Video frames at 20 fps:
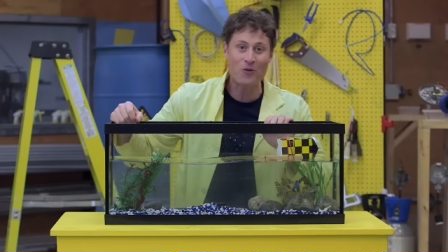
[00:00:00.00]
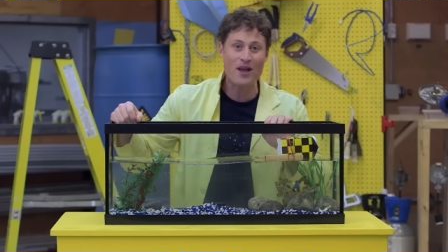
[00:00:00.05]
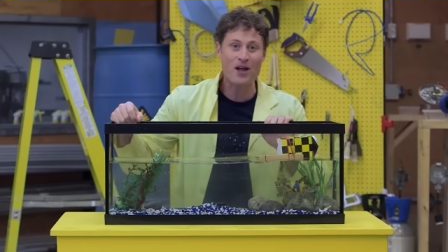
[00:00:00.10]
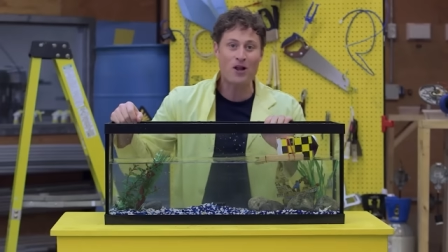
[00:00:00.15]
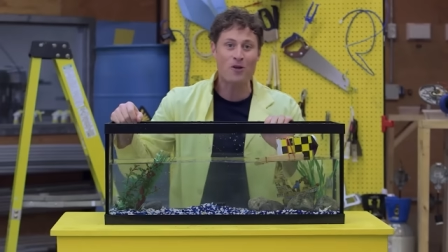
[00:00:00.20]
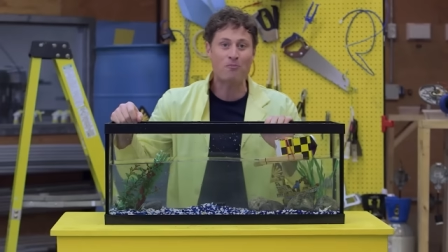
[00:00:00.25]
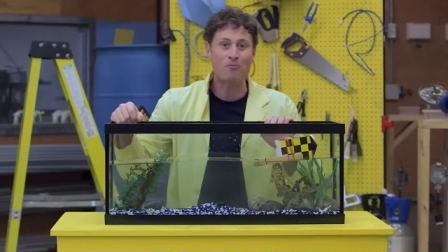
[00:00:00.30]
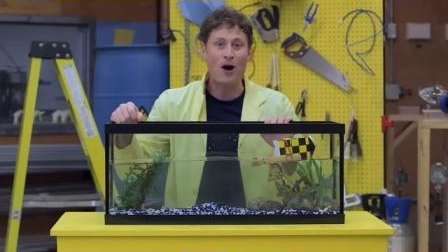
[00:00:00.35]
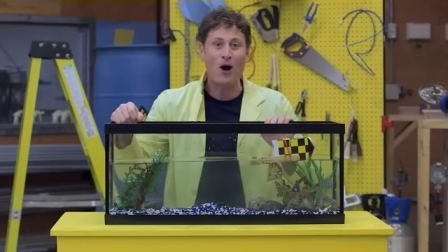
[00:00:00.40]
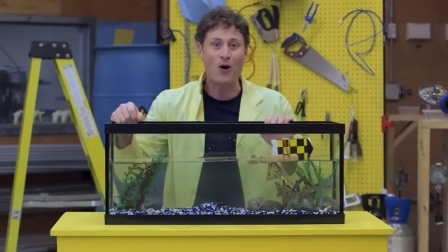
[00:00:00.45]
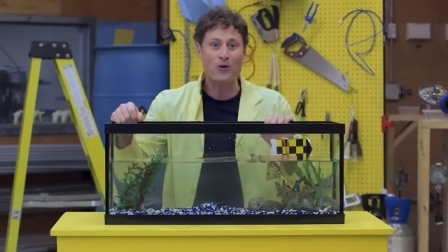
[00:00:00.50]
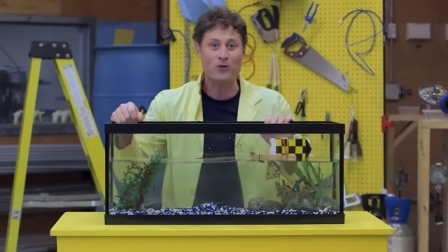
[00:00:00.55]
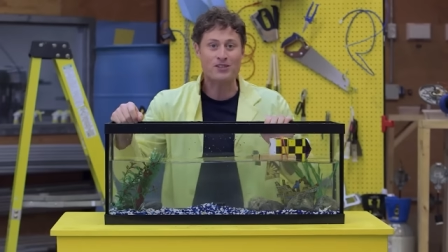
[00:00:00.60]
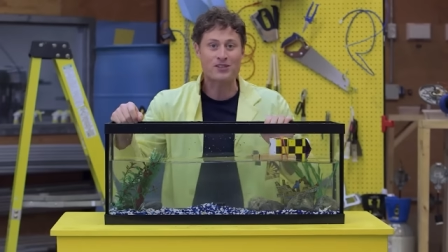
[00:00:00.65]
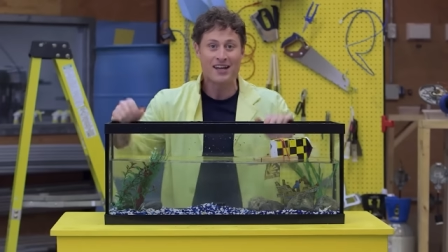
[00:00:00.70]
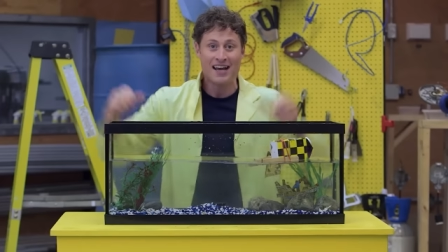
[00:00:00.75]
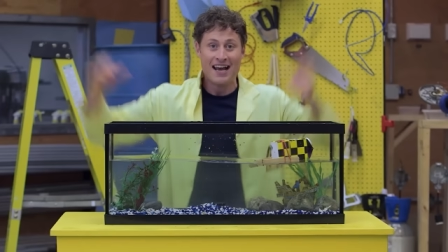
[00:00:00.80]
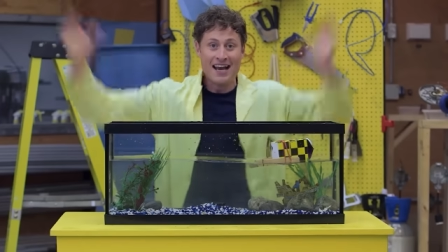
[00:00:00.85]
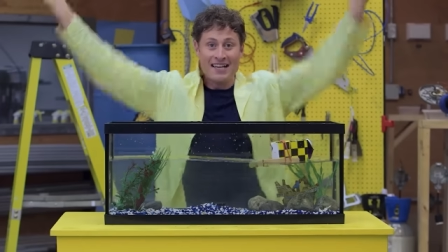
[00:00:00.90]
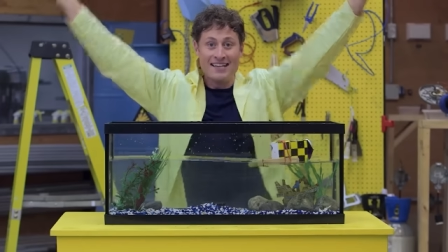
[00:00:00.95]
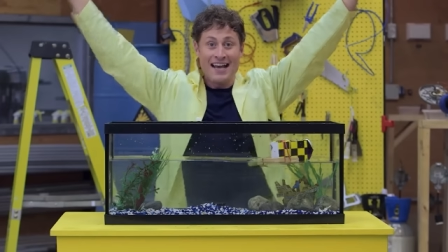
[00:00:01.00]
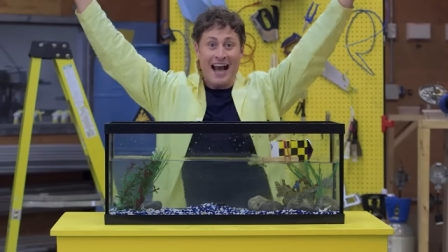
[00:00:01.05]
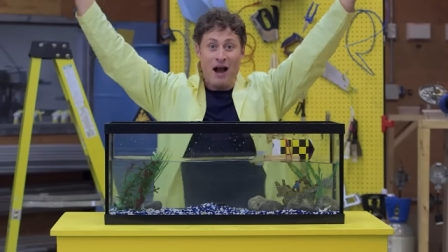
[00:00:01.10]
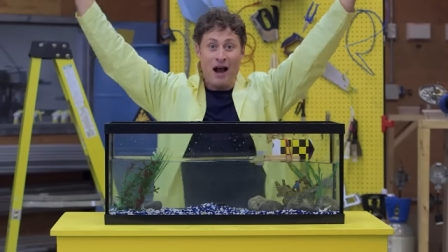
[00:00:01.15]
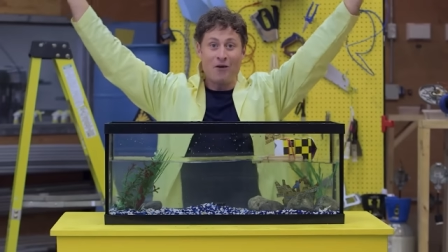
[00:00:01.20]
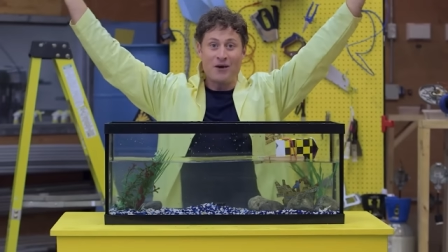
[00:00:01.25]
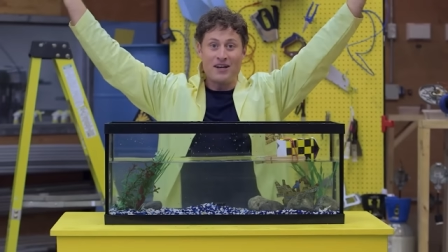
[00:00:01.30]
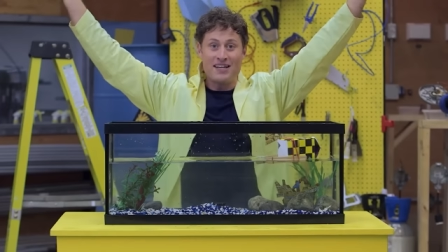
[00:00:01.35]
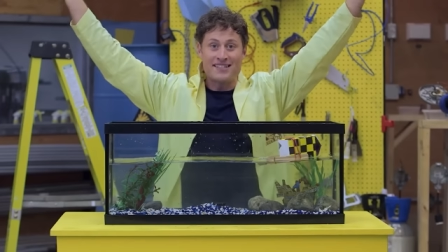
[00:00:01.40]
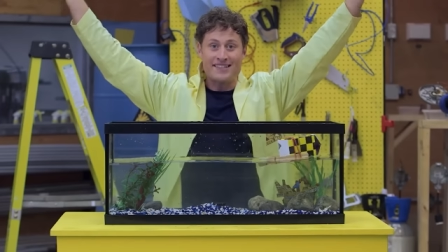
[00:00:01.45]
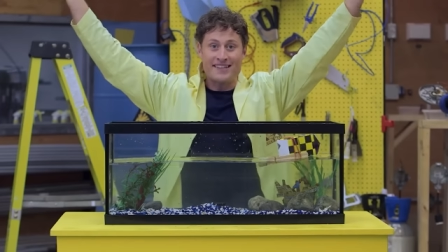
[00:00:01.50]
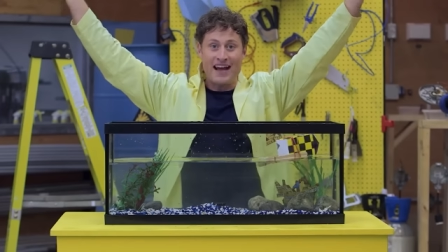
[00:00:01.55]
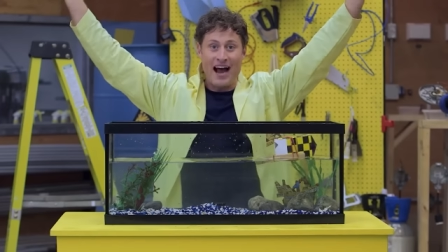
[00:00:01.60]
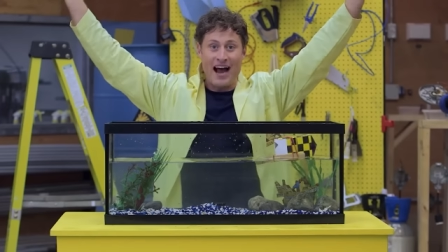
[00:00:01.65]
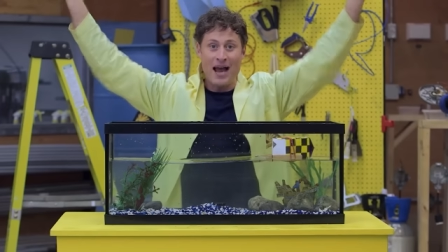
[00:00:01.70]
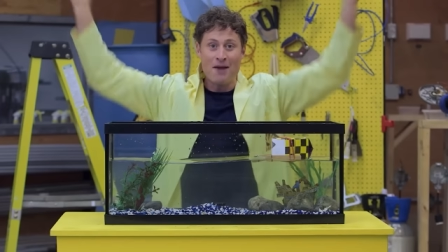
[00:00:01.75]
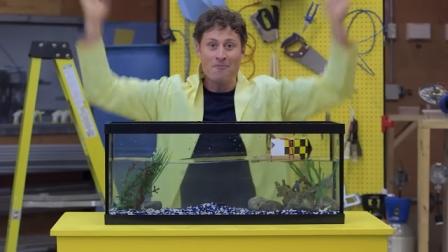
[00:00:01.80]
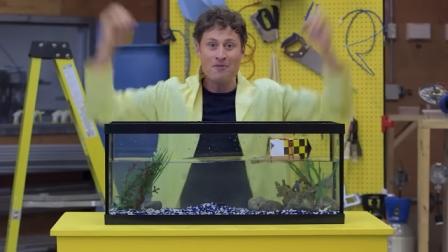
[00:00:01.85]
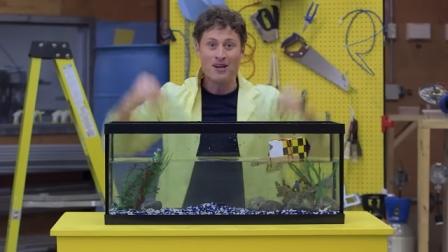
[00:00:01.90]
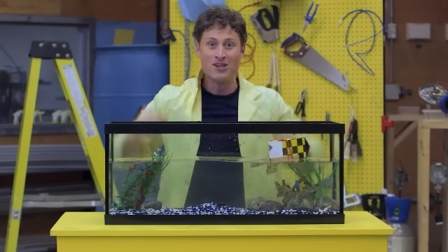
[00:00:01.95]
wheel boat. Now it is
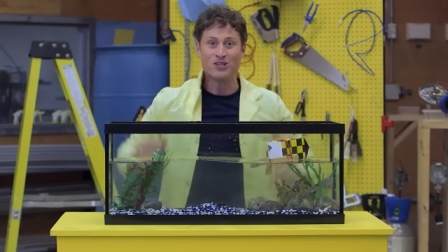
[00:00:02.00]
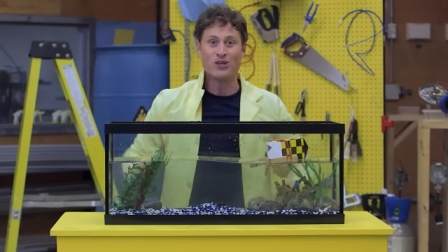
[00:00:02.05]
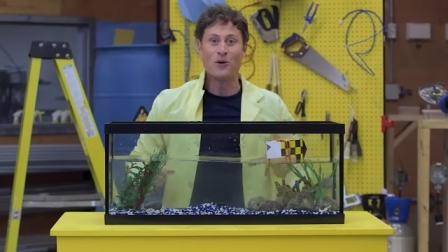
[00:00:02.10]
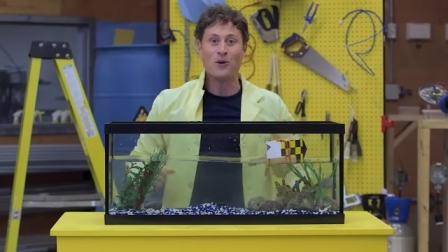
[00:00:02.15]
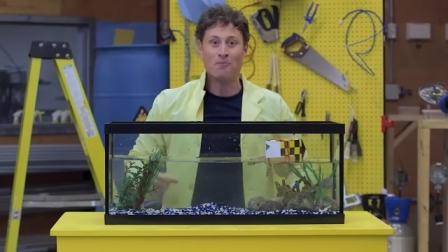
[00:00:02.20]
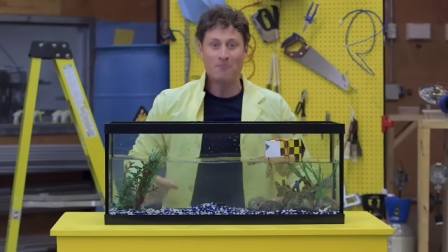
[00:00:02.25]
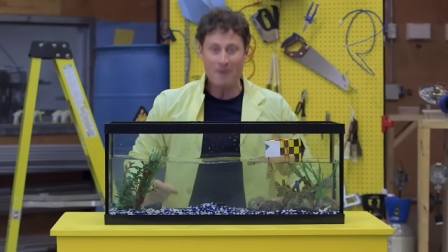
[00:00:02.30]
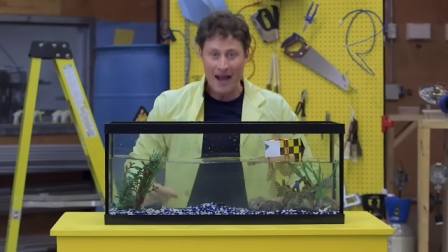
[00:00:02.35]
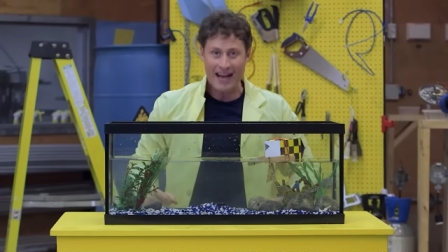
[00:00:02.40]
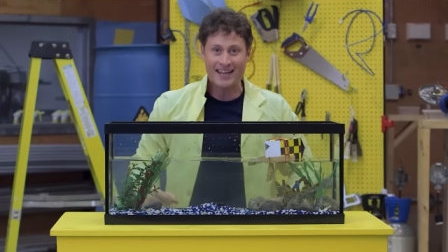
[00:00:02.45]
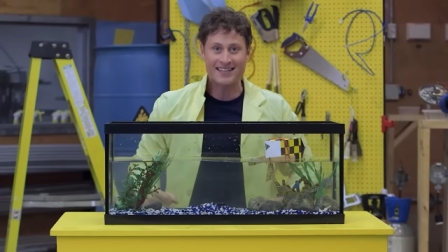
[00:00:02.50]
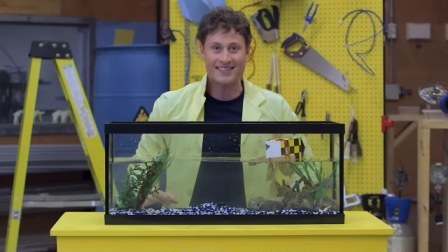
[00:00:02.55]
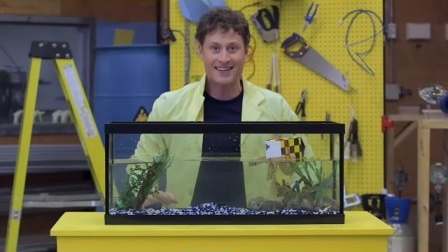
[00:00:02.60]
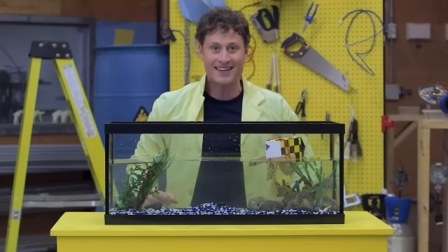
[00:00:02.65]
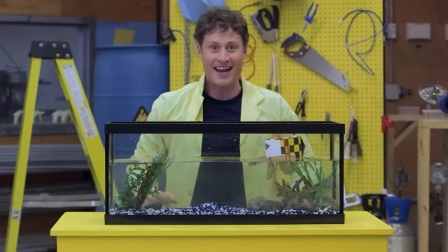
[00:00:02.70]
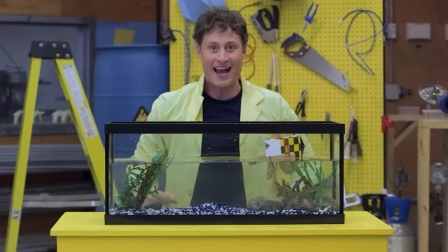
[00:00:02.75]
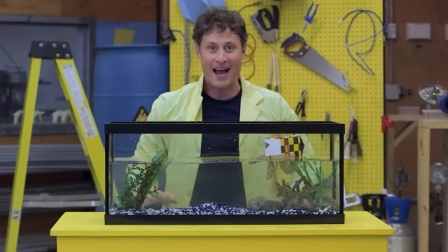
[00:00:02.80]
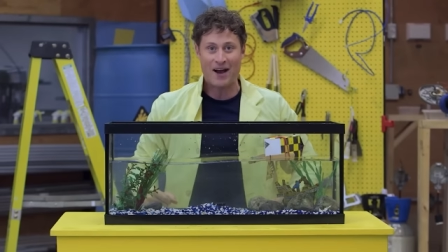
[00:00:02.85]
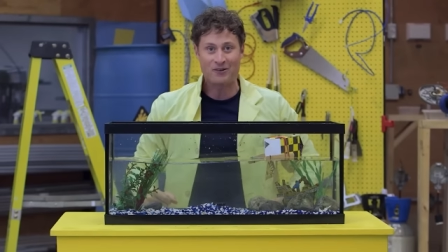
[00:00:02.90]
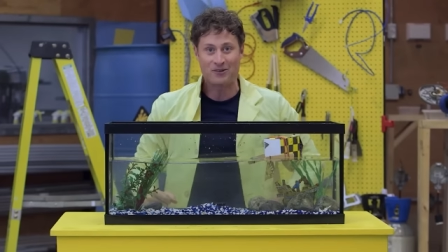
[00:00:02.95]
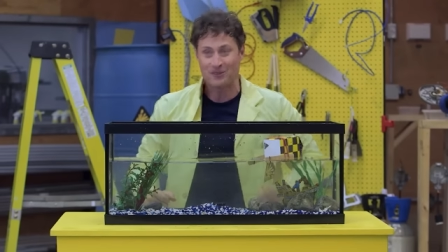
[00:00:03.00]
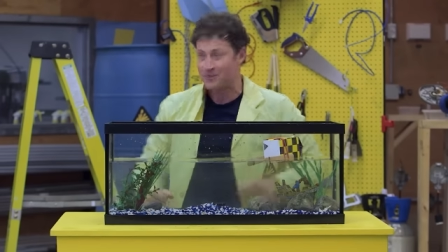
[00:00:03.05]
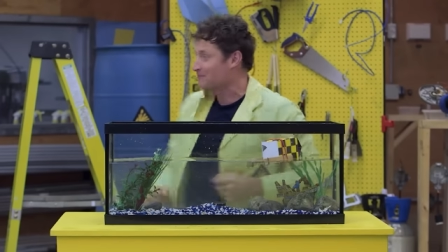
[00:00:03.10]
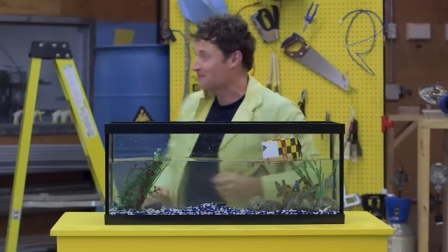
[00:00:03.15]
time to max it up.